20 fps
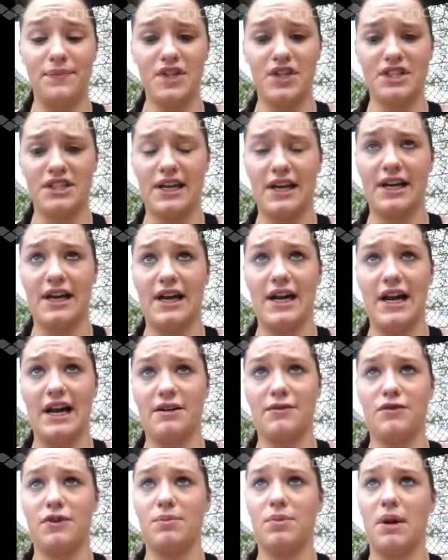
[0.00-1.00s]
because I
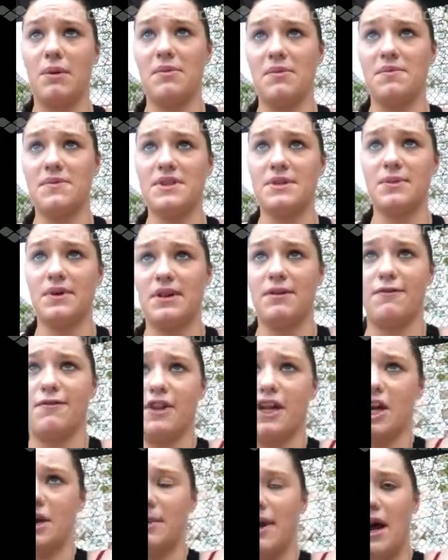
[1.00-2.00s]
had a few problems with
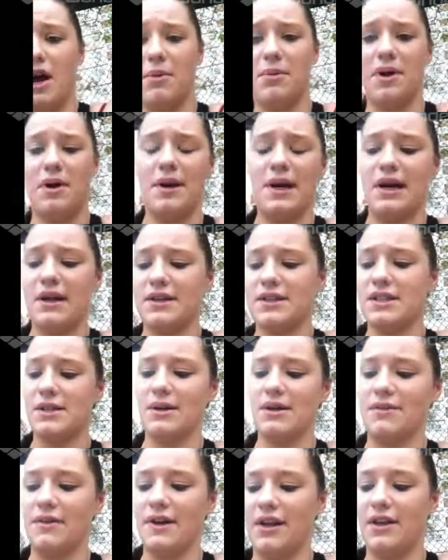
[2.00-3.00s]
flaring my elbow out,
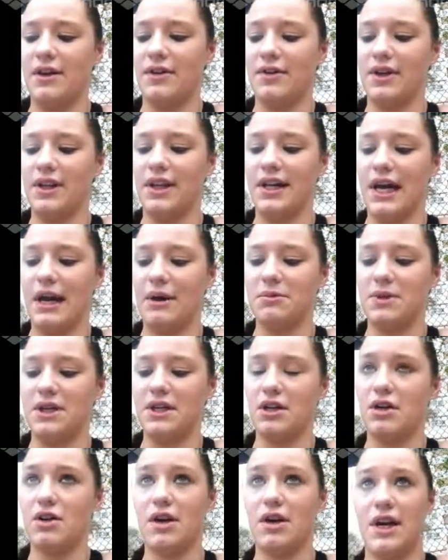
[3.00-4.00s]
so I found that really helped me
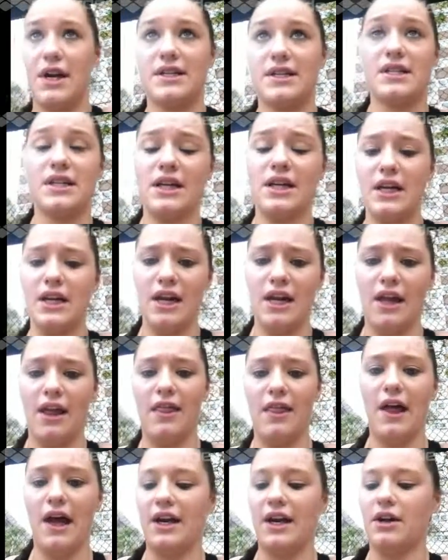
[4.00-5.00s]
to correct
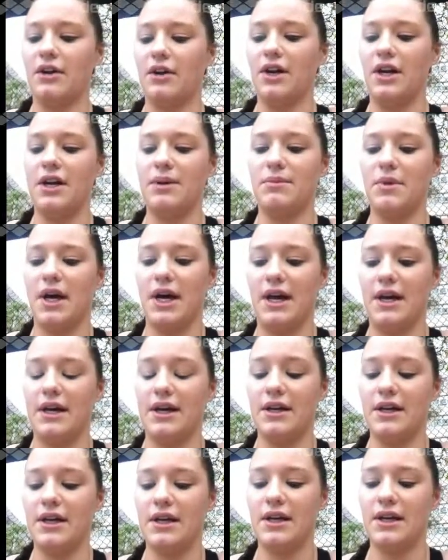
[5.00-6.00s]
that error in my
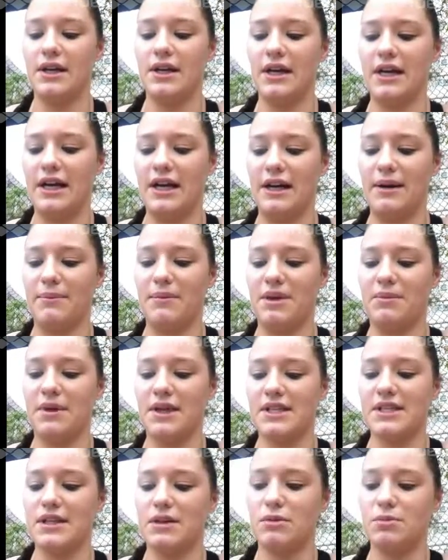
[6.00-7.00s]

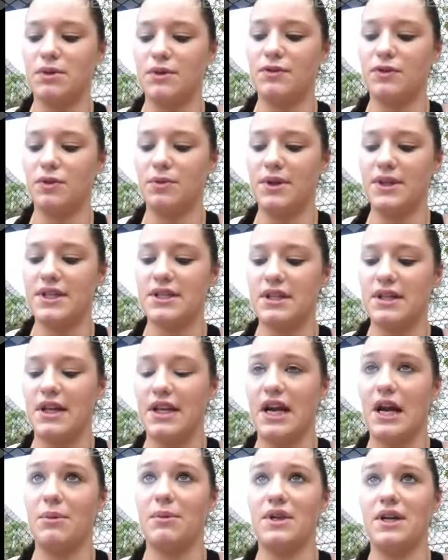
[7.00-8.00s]
skill performance, and
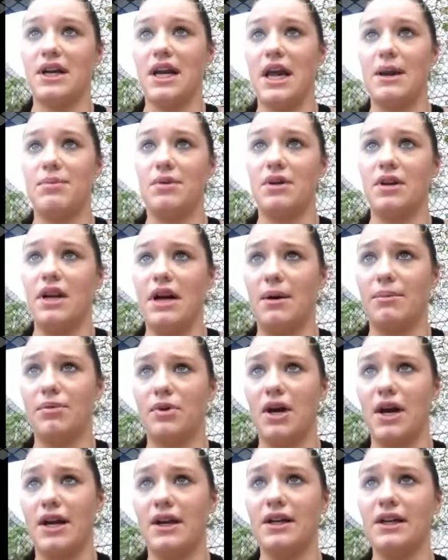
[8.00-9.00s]
that helped me to keep it
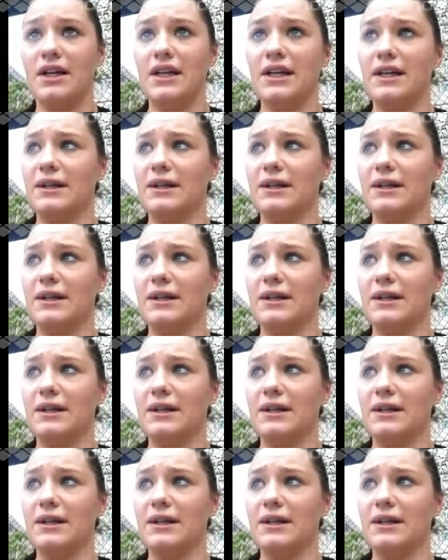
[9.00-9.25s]
upright.